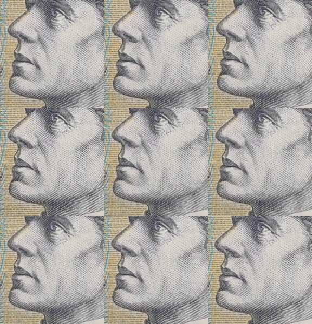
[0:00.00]

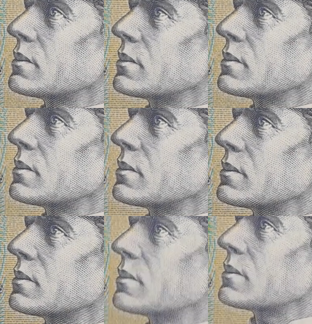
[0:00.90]
And this is
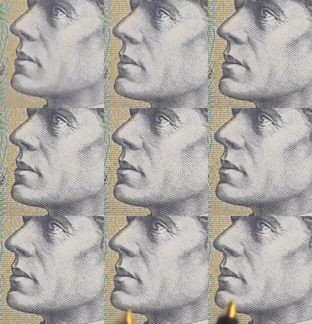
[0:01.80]
actually
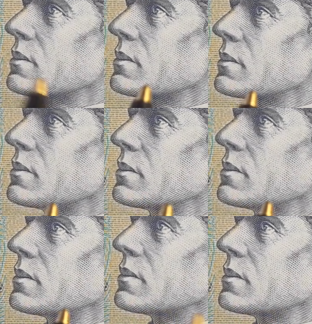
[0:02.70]
a
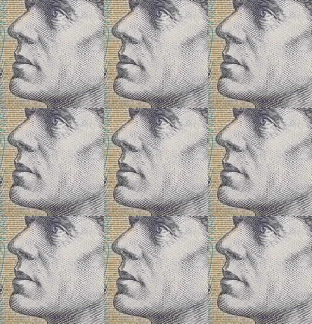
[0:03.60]
photograph